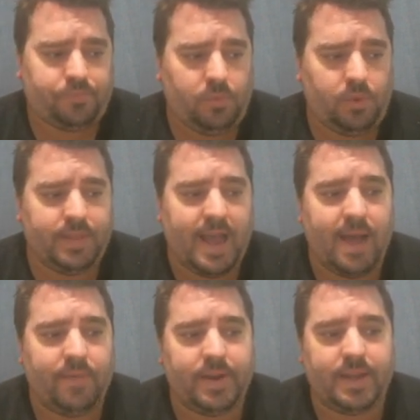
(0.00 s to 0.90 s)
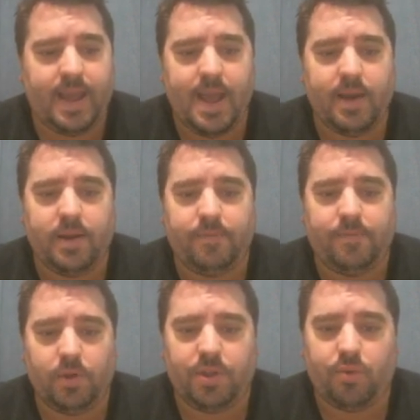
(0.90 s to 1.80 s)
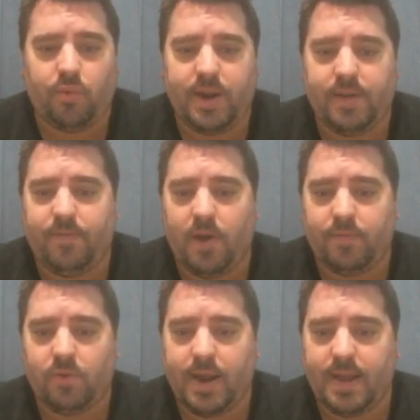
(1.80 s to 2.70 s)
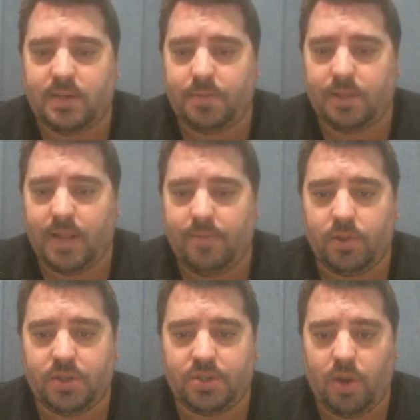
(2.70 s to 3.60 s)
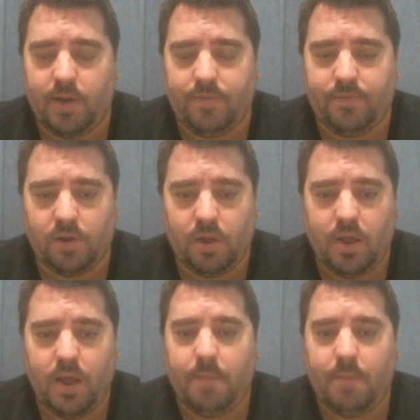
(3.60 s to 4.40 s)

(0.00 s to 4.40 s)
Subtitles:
they haven't accounted for 3 to 5 grand to leave on the side for